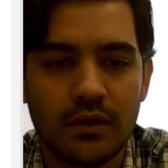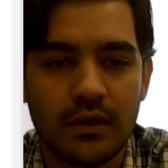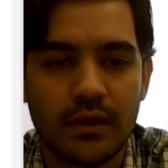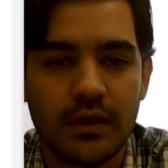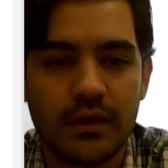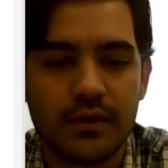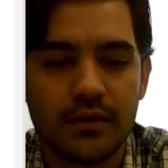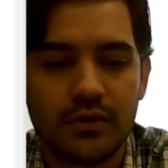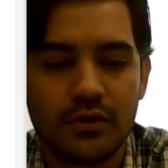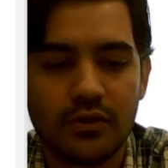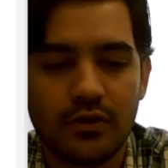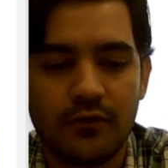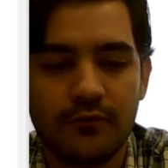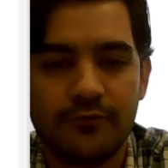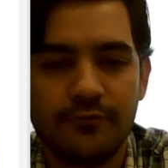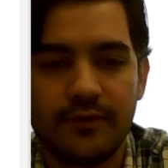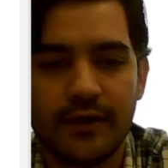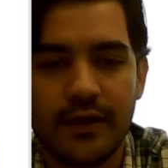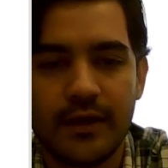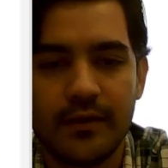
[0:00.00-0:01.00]
at
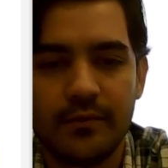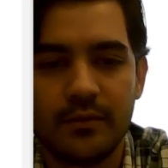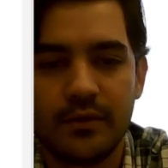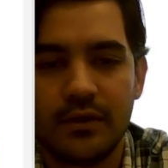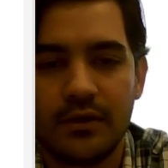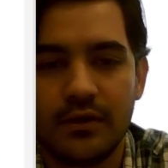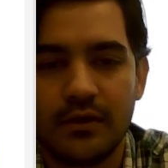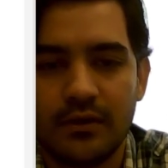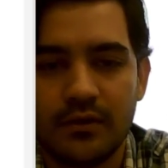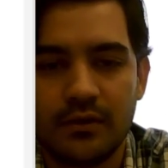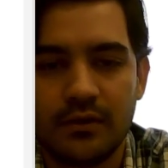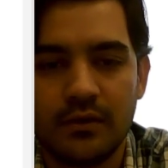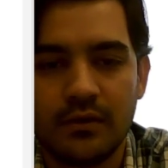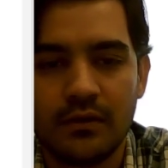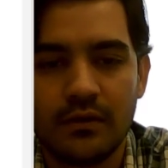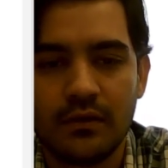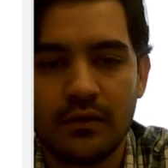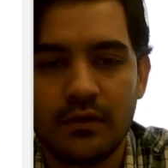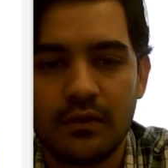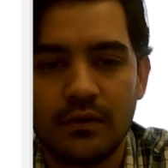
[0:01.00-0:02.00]
top fiber.
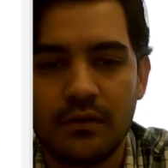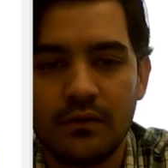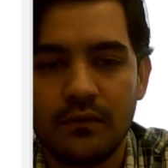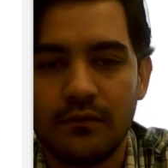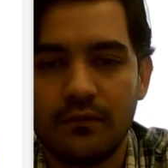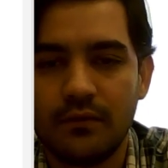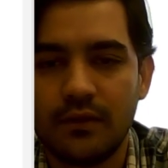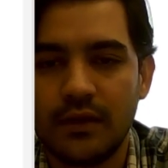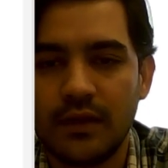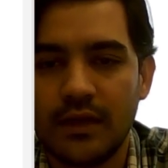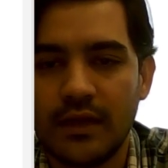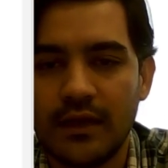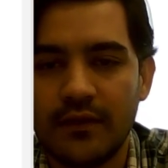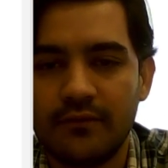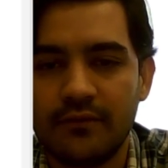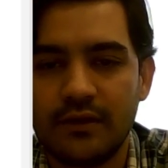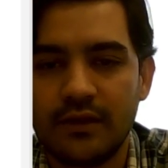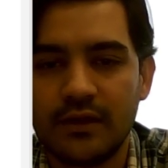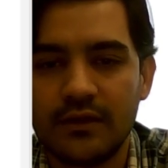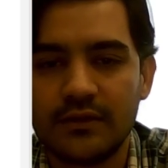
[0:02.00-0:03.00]
We'll
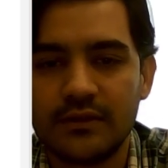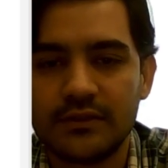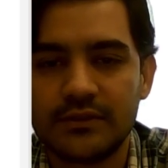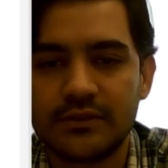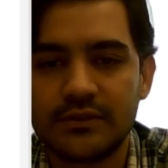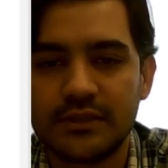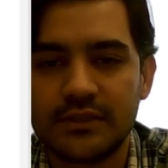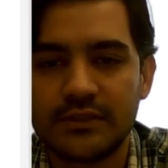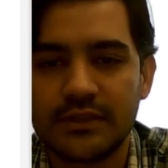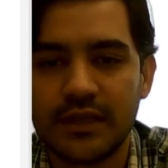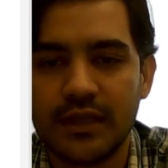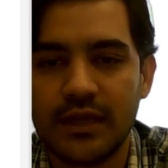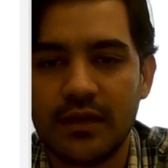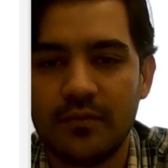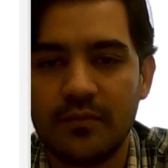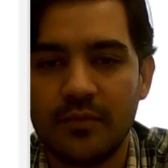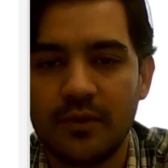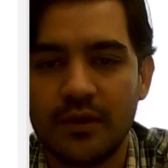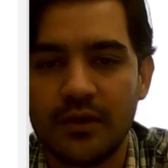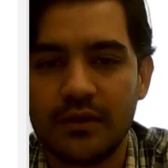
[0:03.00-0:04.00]
have another stress
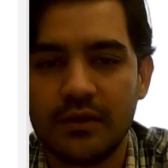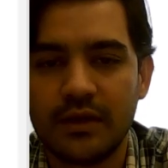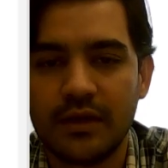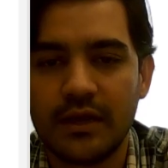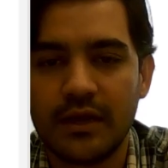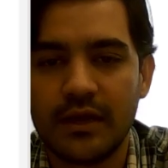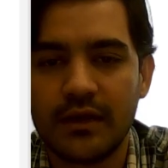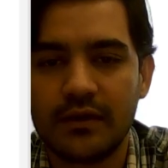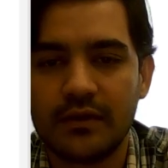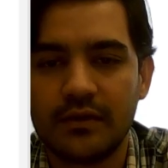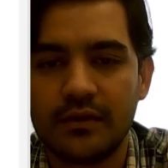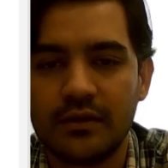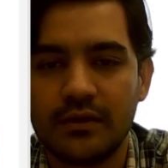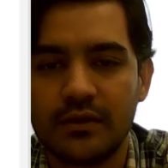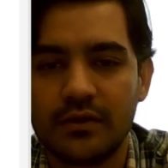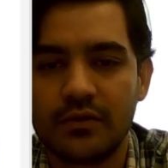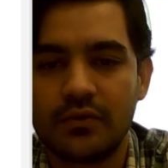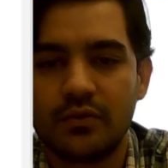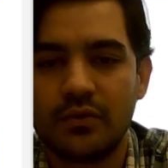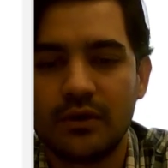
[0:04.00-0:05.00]
element at
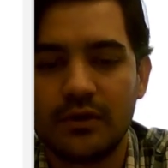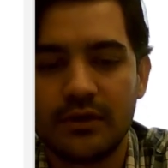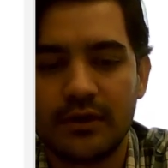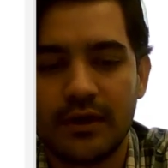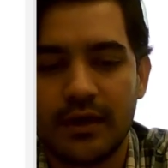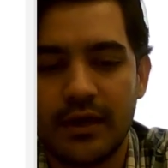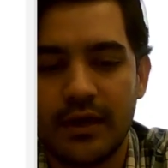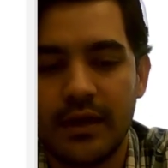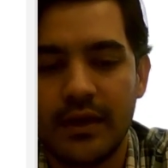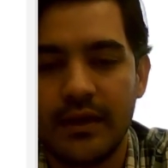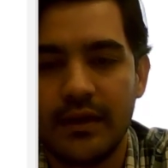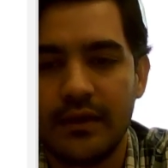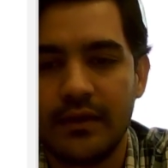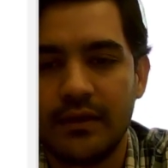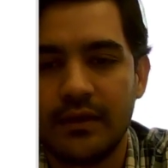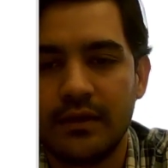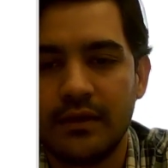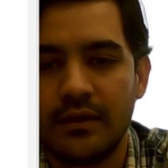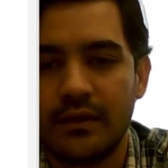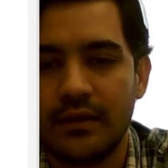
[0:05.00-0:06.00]
quarter height,